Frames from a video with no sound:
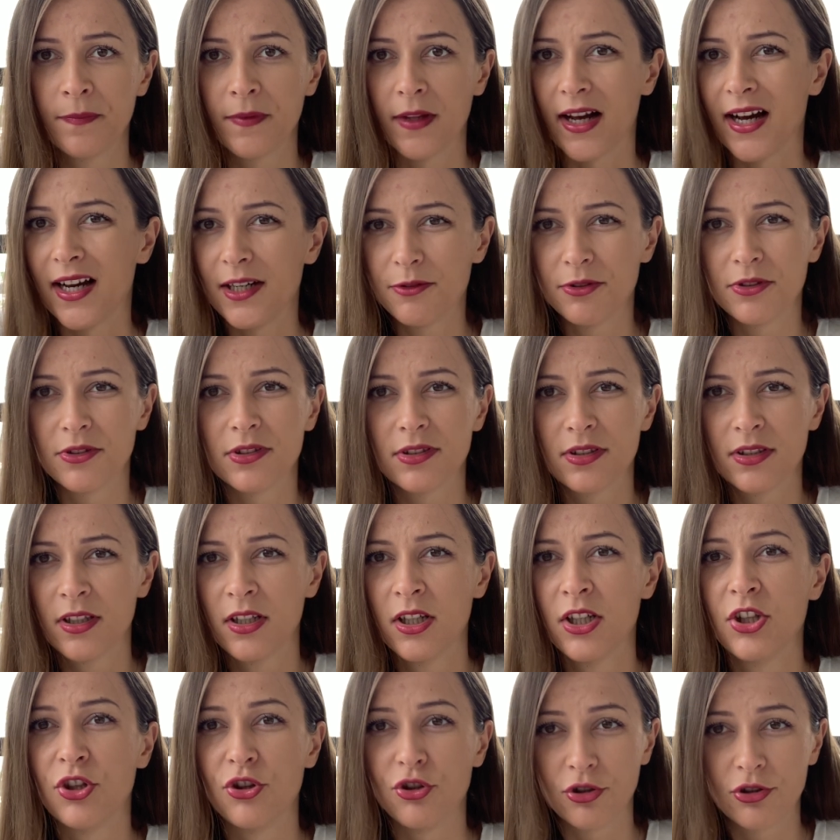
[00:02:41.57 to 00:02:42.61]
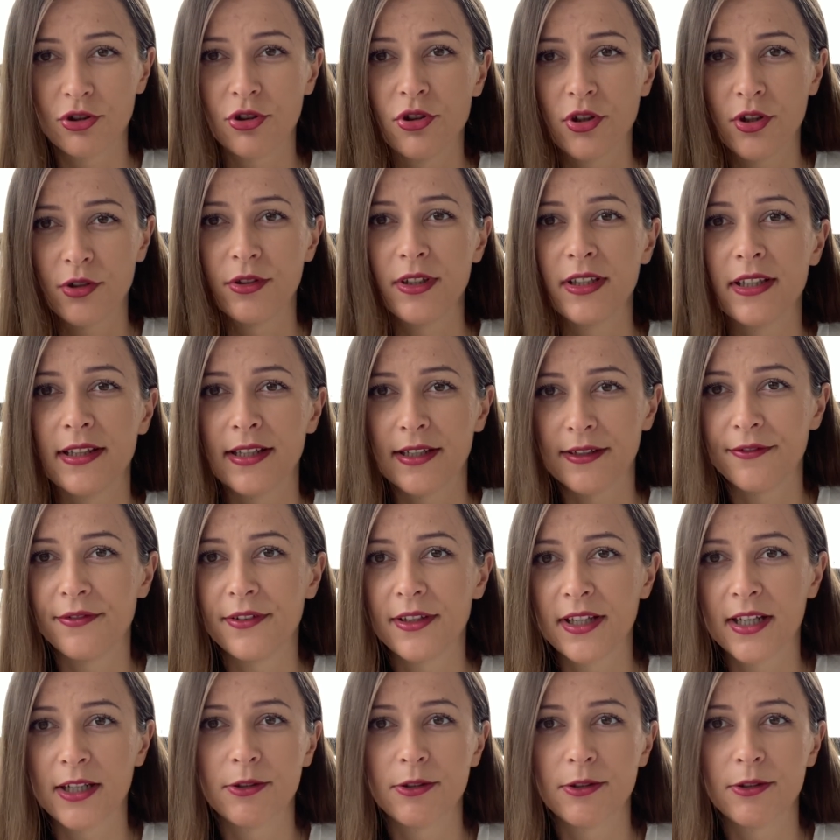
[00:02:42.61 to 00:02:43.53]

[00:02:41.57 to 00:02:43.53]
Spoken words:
I was not knowing nothing,